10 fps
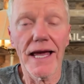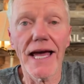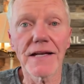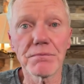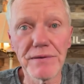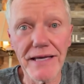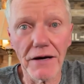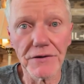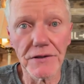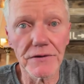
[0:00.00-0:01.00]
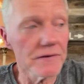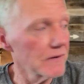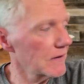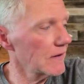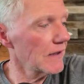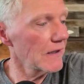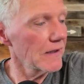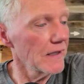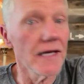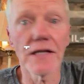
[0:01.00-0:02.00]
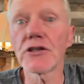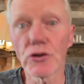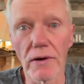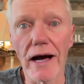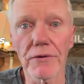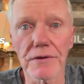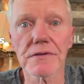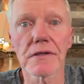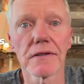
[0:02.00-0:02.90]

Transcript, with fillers: and be out here in two hours.